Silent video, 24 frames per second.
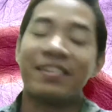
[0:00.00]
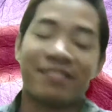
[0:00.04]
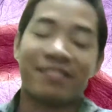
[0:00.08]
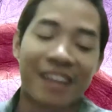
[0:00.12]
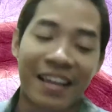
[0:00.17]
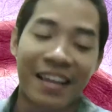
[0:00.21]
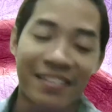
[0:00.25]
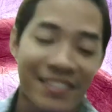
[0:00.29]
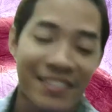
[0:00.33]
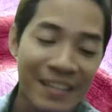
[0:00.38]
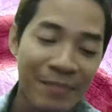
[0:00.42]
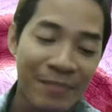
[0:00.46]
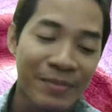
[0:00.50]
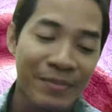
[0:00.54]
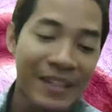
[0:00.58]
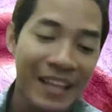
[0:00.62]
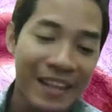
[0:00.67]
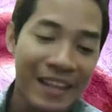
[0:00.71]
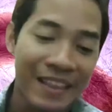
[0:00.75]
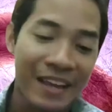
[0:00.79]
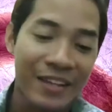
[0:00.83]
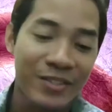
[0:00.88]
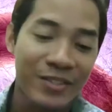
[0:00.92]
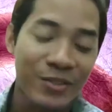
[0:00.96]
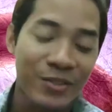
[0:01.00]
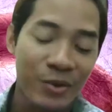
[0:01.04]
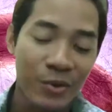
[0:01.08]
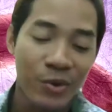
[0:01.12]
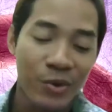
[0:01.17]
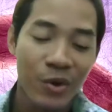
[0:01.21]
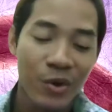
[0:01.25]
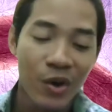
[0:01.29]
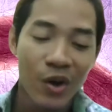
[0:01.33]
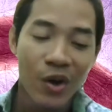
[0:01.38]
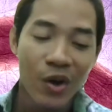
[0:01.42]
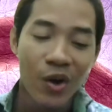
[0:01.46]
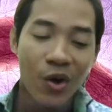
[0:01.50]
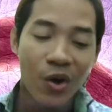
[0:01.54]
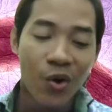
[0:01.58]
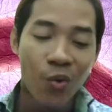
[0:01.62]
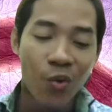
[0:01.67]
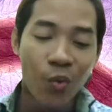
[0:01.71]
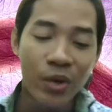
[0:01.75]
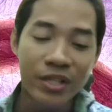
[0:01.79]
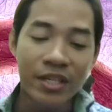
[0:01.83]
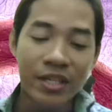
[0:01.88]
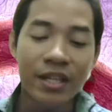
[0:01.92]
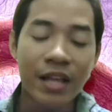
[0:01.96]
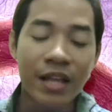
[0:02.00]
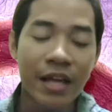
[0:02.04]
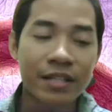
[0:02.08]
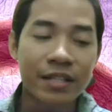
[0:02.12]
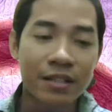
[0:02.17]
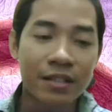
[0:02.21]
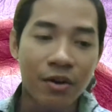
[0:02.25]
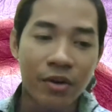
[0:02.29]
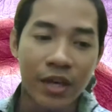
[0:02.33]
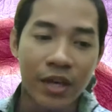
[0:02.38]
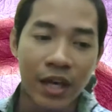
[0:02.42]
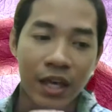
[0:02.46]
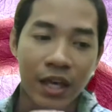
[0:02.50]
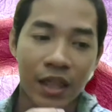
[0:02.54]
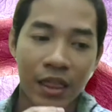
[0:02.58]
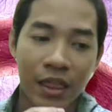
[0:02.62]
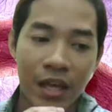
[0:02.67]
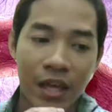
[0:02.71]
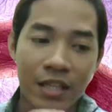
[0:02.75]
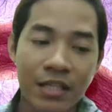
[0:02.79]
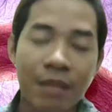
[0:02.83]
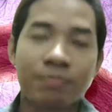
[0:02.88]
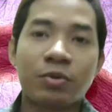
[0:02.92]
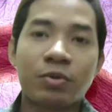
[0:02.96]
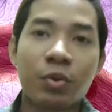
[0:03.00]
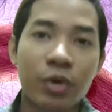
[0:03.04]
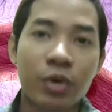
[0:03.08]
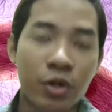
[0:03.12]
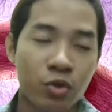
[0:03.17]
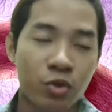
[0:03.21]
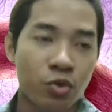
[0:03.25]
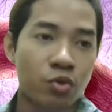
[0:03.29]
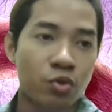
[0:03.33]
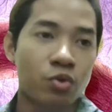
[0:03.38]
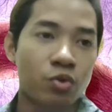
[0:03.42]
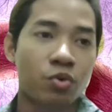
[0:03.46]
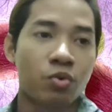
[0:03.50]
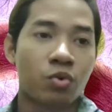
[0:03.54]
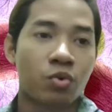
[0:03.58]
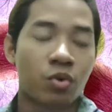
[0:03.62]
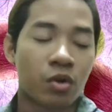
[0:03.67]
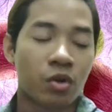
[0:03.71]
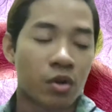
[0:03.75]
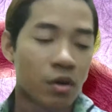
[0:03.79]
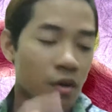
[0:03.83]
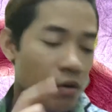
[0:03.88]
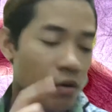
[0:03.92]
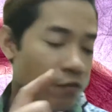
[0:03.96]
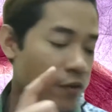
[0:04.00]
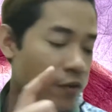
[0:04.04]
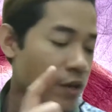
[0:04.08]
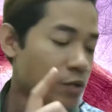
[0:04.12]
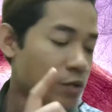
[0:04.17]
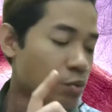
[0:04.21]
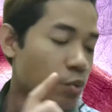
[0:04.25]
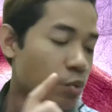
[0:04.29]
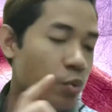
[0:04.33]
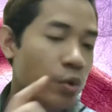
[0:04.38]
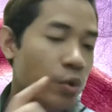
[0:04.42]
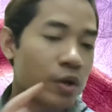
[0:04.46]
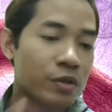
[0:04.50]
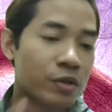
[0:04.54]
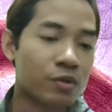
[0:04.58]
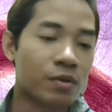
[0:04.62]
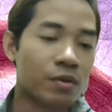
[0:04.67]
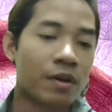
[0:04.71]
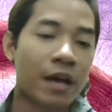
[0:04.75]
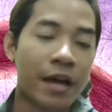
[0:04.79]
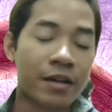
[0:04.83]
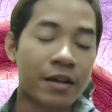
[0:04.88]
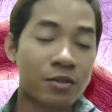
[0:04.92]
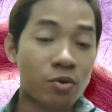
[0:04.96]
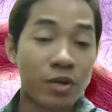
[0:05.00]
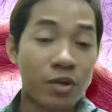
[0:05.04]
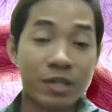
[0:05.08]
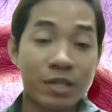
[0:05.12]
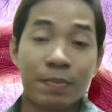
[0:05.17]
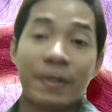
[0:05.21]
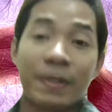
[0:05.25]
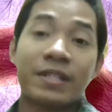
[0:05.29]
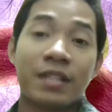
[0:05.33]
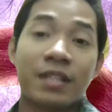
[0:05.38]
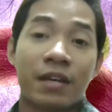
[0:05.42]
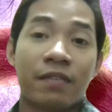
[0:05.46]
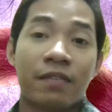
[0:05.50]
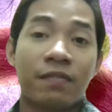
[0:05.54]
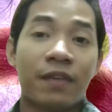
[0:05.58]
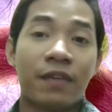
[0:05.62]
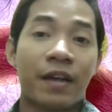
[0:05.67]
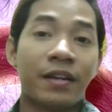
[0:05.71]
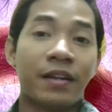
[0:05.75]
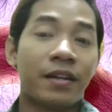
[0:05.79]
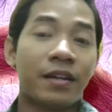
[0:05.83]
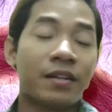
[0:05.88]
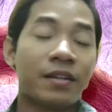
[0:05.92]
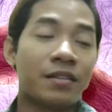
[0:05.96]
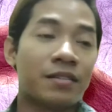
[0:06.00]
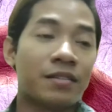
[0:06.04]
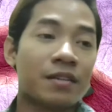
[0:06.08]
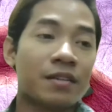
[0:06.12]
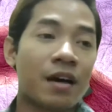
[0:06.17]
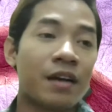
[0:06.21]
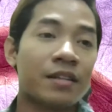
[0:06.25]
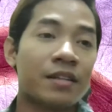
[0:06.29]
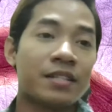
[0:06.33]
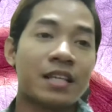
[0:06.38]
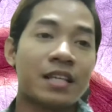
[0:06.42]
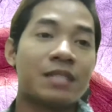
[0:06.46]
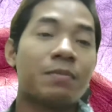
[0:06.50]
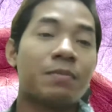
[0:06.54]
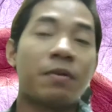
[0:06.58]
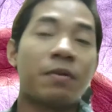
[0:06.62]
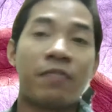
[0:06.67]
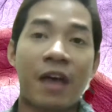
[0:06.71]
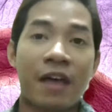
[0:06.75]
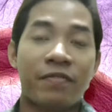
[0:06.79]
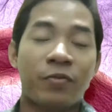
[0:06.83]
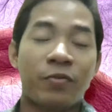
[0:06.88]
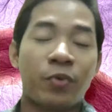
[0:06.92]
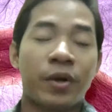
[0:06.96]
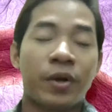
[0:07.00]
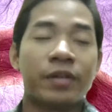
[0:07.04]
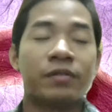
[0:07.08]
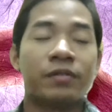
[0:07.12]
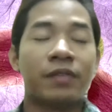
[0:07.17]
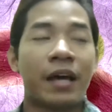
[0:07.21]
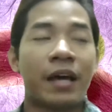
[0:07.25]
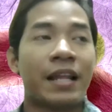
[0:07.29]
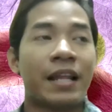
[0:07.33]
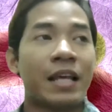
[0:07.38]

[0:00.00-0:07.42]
like something like that. So we see that there's something we need to do. First, and it's so expensive, and then it's inaccessible for everyone. And if